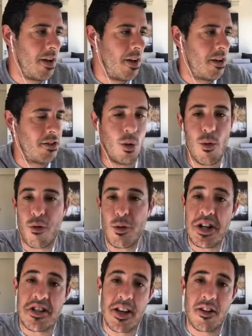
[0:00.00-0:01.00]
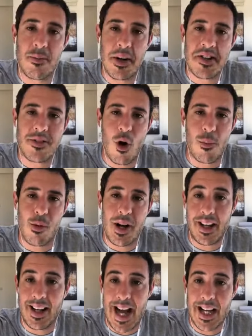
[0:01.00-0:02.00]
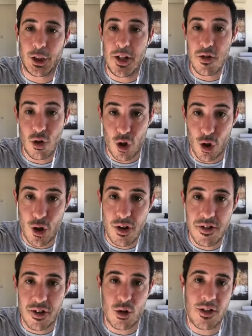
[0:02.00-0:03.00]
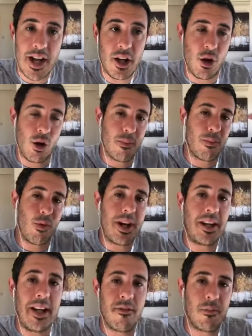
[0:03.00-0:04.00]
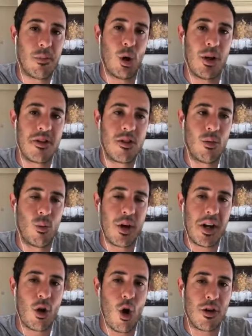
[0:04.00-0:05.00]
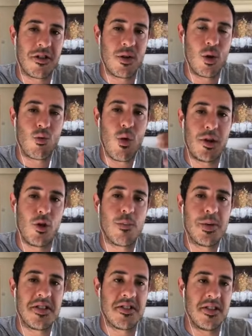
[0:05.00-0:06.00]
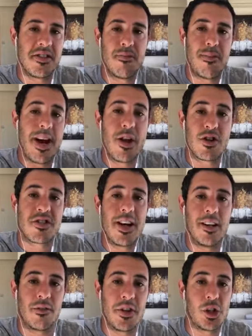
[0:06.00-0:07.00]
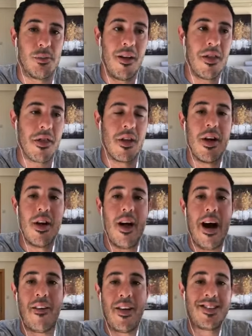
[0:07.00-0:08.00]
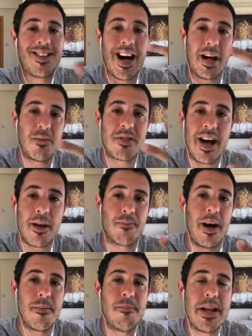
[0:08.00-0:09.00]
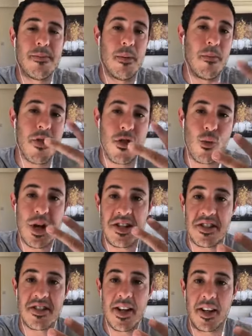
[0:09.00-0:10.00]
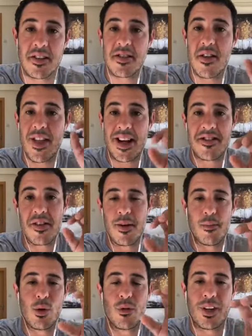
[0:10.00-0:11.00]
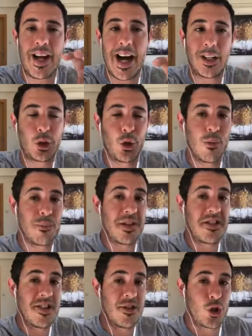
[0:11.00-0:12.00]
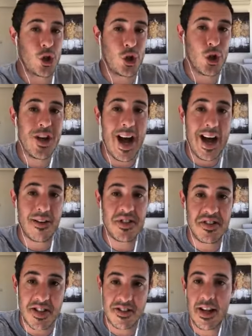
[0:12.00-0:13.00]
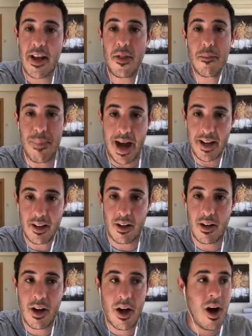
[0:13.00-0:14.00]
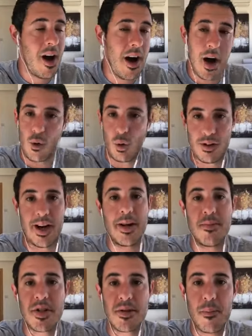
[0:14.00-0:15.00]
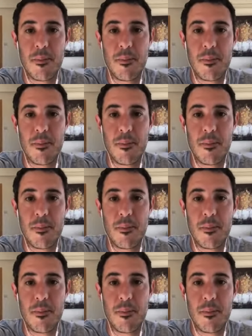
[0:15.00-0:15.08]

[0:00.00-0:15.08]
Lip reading: So 3 to 6 months of operating cash is good. So you take your break-even point, what it costs you to run your business and pay yourself each month, and then times that by minimum 3 to 6. That's the number of cash your business should have sitting in the bank at all times,